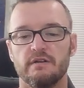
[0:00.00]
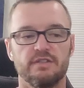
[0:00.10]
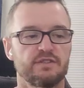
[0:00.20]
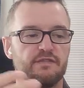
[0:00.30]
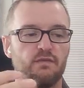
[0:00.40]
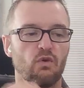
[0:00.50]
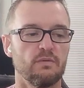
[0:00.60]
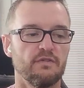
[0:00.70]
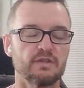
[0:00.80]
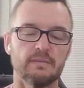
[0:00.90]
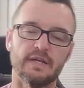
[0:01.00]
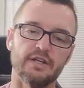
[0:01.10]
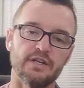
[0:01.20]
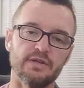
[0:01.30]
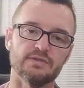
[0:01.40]
uh, just a form of
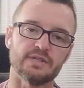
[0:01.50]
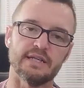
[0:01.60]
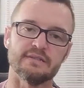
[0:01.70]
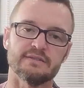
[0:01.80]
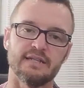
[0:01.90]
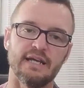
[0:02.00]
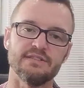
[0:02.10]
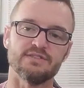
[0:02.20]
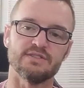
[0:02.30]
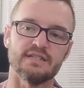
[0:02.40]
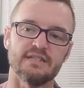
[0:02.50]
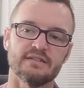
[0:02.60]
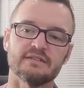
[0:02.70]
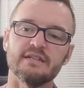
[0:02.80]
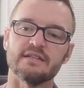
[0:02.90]
somebody to use against an
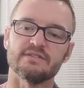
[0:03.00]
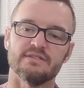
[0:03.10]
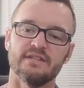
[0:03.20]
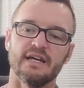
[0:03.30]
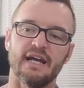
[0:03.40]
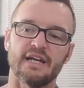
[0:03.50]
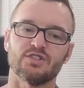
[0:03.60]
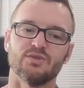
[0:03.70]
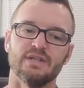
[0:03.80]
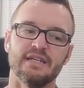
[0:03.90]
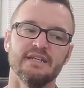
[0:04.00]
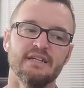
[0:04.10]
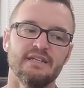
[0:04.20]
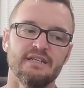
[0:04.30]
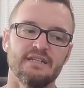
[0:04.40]
agency that's, that actually
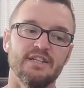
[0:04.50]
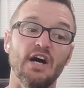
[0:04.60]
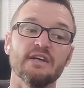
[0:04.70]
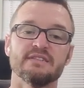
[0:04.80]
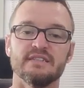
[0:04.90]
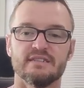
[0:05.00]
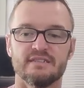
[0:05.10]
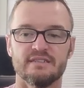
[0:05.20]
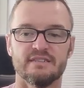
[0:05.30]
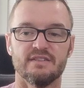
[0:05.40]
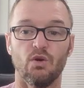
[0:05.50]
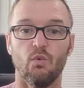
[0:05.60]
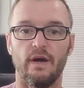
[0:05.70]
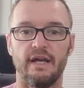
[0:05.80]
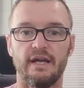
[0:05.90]
does it the
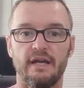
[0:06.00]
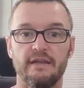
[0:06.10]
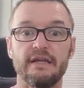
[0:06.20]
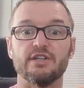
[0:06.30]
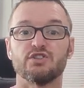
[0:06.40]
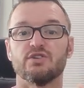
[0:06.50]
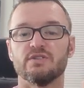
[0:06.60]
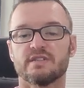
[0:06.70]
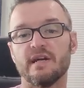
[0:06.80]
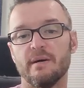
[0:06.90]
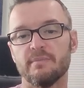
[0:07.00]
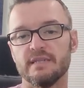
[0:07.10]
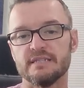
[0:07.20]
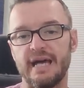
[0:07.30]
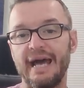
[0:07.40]
way the insurance
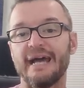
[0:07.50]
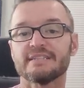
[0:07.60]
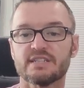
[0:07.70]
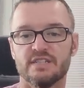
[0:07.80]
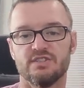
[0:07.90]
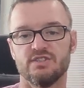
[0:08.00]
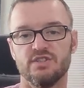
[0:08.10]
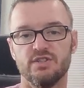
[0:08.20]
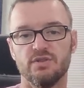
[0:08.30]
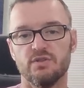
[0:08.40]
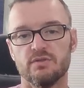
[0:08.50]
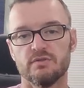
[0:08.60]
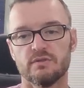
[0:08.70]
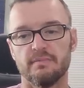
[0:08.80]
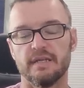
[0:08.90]
companies ask us to do
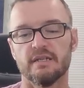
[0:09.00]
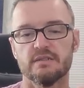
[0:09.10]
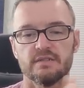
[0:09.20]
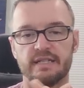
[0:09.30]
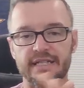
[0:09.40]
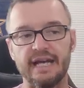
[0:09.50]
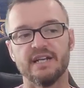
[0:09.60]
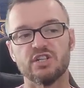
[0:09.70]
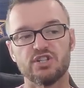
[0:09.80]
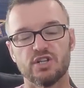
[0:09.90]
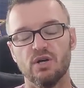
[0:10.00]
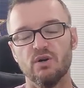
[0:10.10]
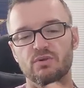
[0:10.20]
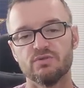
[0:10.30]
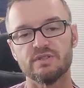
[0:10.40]
because the data
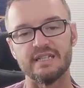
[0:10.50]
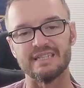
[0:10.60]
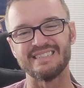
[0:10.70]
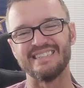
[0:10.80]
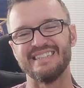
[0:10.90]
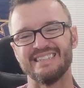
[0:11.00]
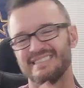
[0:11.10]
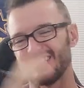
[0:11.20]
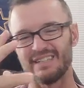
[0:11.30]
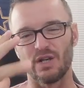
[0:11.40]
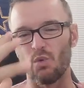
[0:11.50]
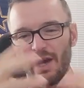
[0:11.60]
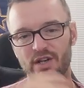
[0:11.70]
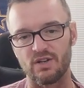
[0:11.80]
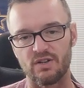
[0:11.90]
shows it is statistically
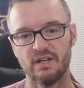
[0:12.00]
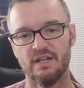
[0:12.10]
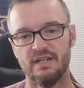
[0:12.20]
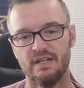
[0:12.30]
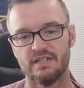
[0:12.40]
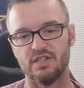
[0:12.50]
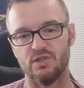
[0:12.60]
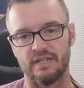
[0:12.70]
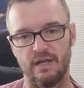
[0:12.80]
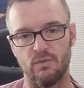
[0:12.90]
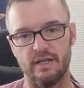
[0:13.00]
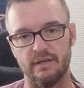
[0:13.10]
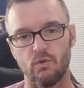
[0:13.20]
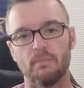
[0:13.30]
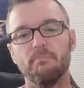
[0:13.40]
quicker to do it that
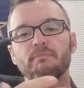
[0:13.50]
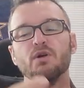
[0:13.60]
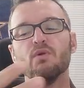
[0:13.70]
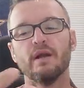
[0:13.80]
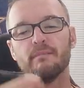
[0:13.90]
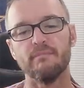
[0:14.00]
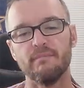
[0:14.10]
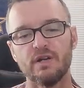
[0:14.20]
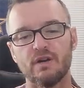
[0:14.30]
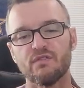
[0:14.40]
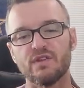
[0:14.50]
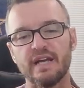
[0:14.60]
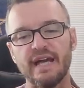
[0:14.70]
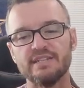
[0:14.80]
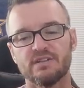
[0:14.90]
way. We're doing it, you know, for
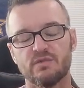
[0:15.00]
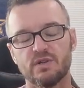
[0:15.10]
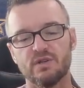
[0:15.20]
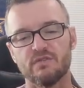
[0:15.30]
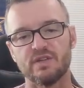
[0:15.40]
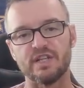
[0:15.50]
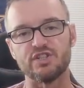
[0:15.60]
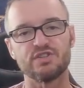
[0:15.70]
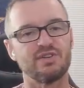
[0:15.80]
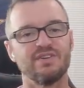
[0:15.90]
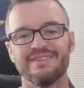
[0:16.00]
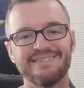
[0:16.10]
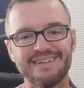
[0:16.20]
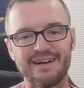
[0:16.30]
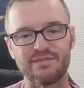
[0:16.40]
the agent. We're doing it for the insured,
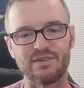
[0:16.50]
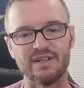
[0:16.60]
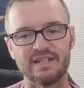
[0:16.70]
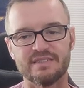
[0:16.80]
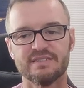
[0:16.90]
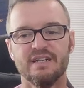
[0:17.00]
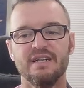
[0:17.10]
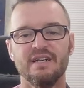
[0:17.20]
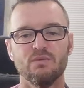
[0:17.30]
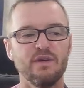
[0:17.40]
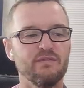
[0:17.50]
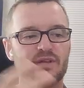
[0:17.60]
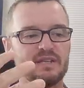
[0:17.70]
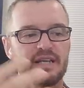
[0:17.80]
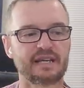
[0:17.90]
not for us. We
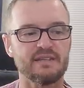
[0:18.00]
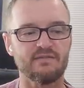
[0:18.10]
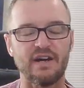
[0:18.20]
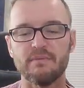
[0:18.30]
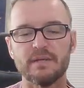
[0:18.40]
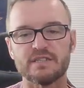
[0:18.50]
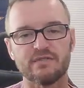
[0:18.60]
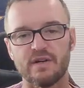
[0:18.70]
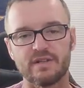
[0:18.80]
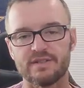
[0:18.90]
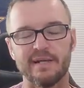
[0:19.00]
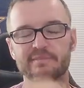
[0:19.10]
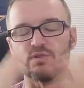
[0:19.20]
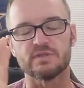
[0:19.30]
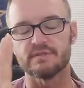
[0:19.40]
it takes five minutes to file a
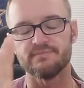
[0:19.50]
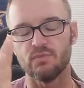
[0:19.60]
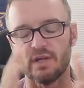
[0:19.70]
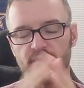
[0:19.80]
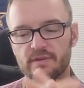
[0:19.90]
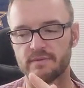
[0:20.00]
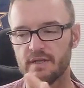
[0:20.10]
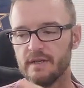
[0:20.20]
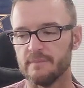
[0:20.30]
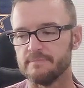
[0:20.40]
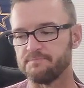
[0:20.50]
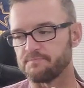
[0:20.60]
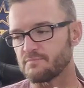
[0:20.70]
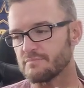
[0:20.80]
claim, so whatever. Um,